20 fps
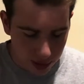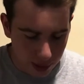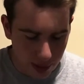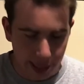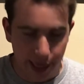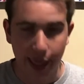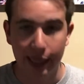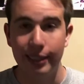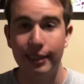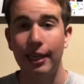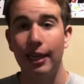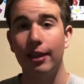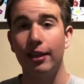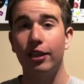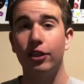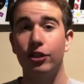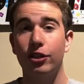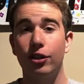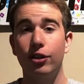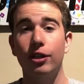Like I said,
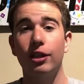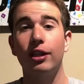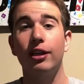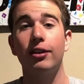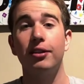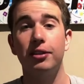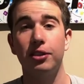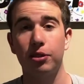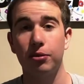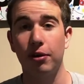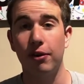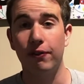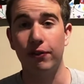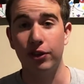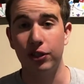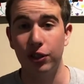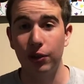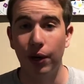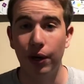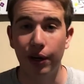this shirt literally just went for
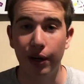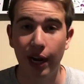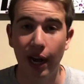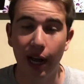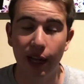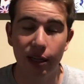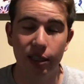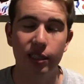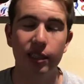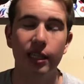$200.